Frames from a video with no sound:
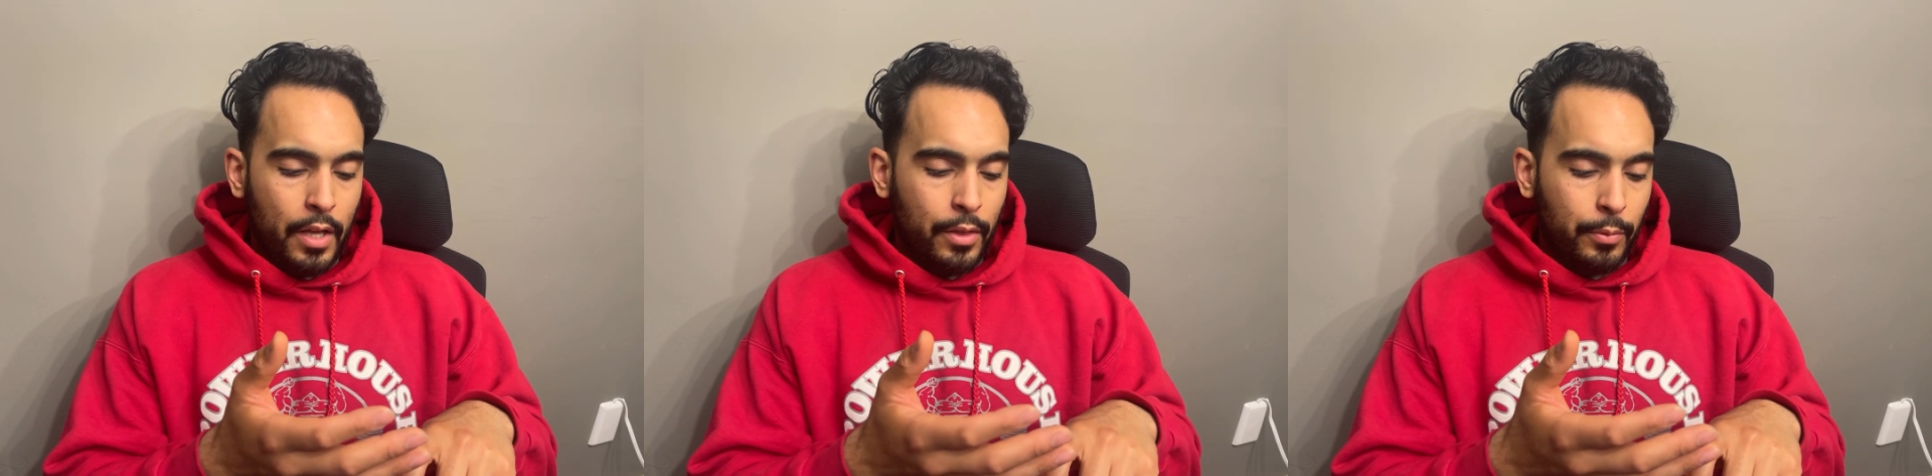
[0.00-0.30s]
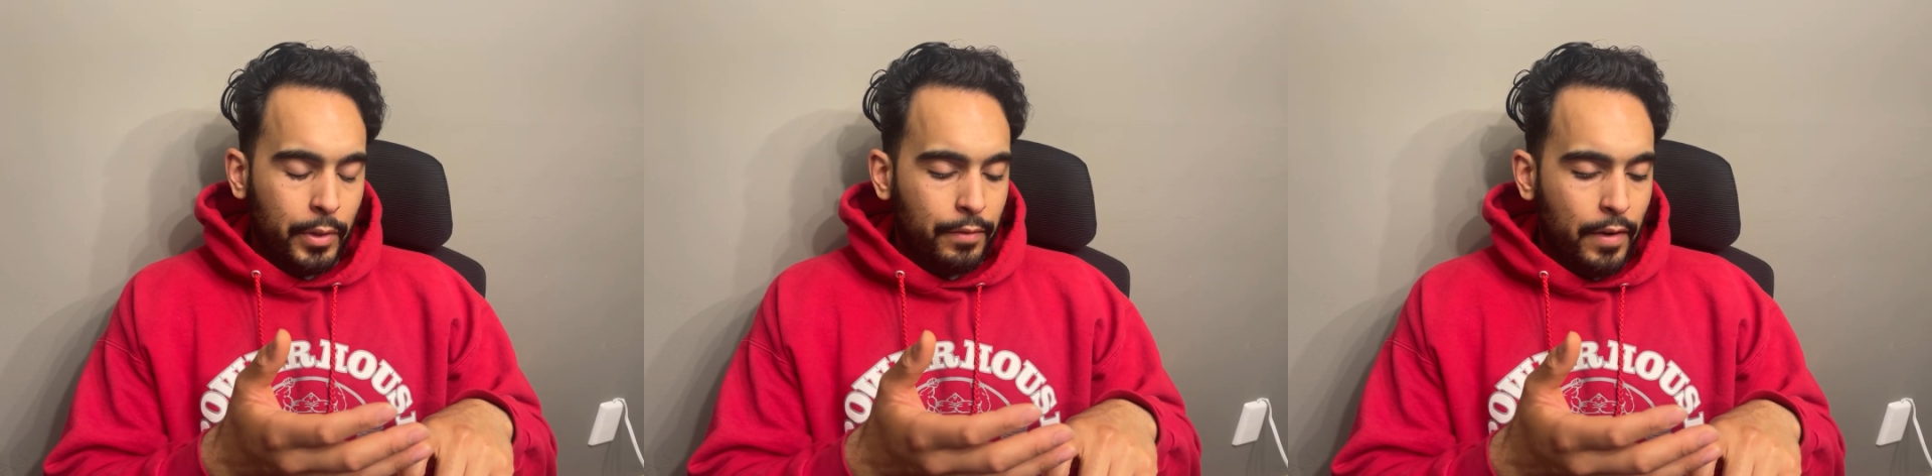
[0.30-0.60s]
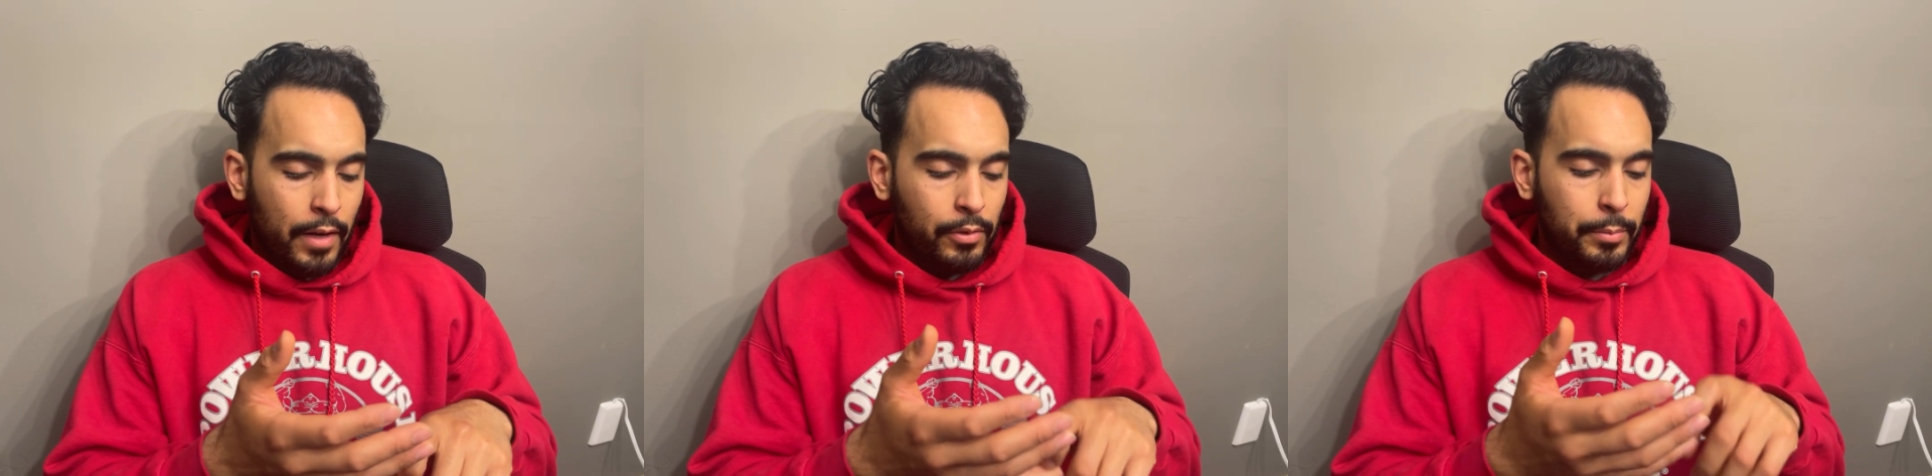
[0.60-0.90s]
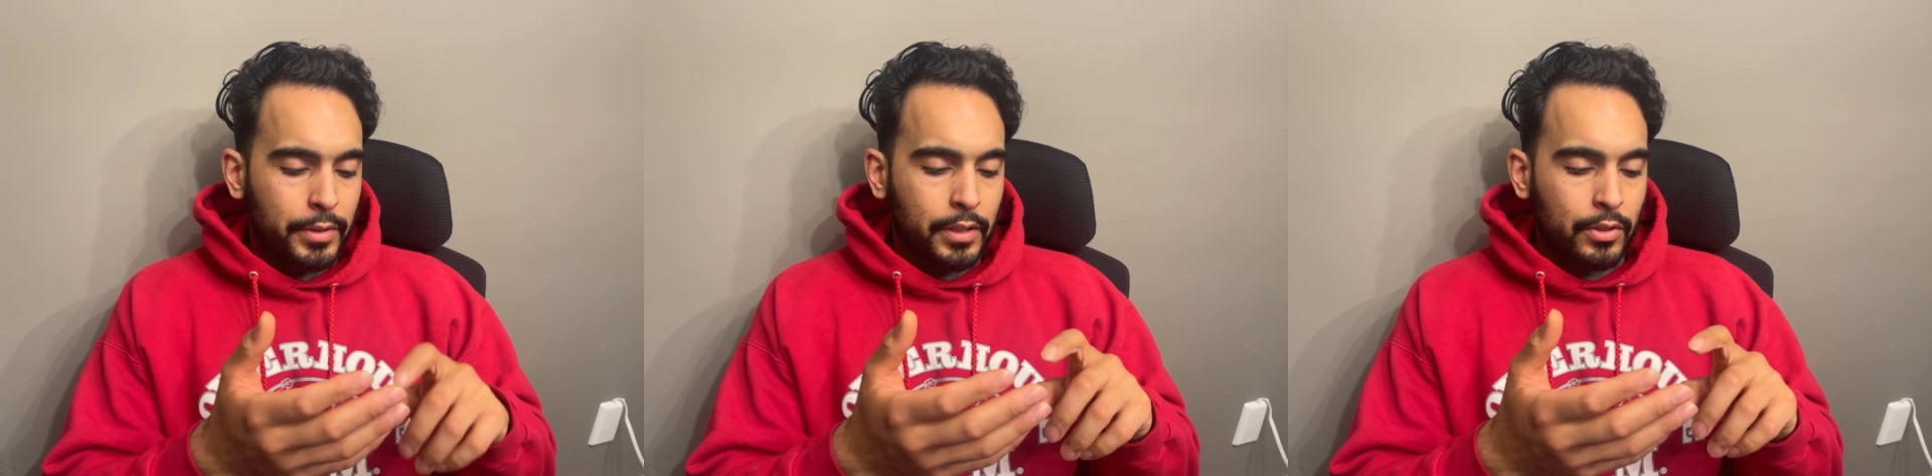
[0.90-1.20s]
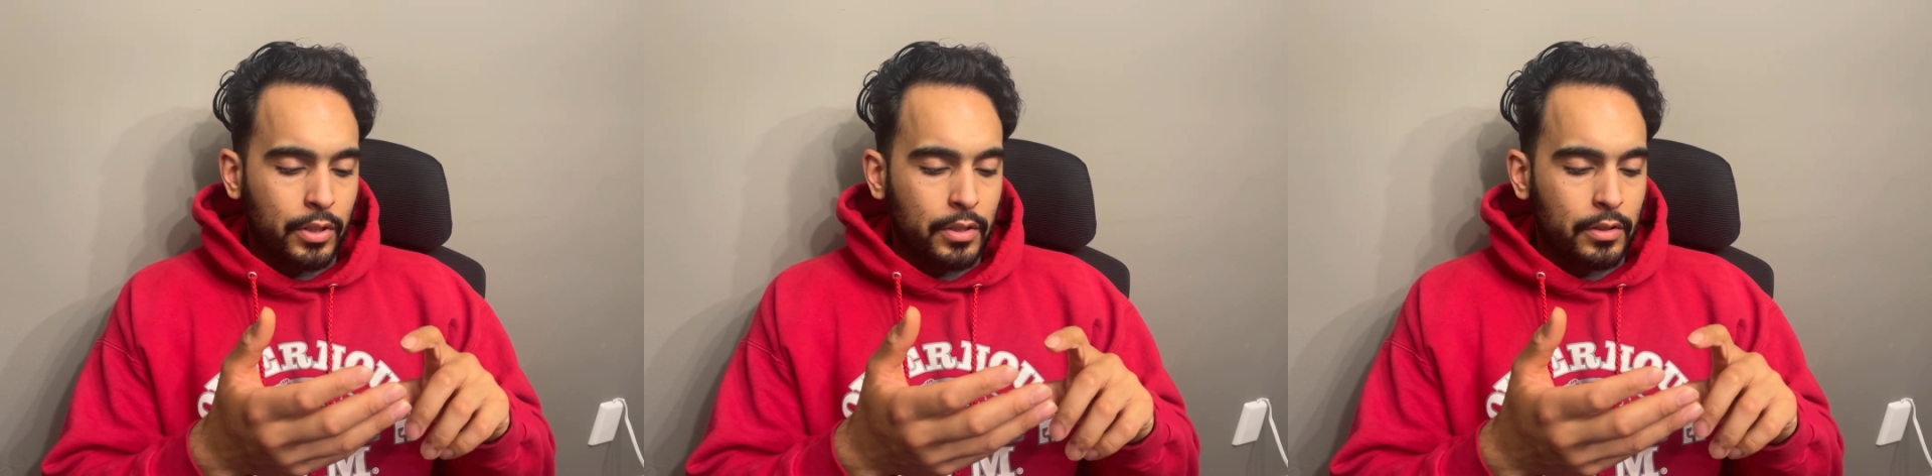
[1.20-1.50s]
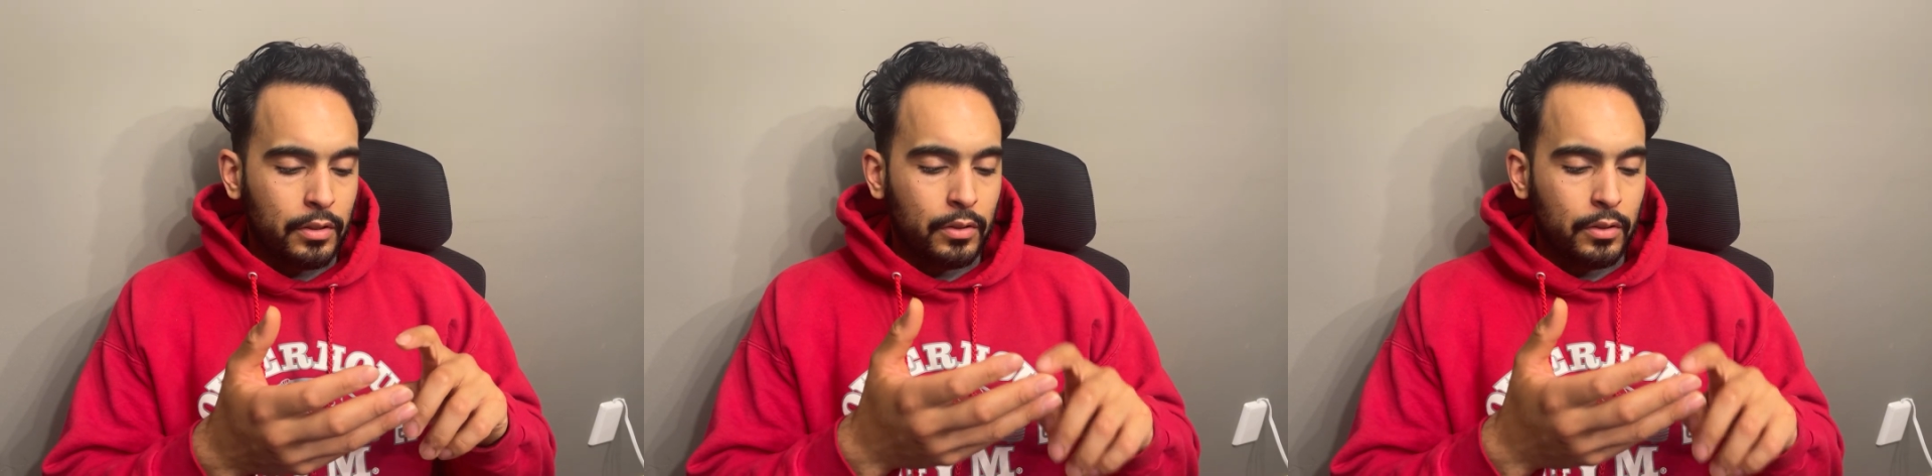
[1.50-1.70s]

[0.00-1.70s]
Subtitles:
3 to 5 repetitions,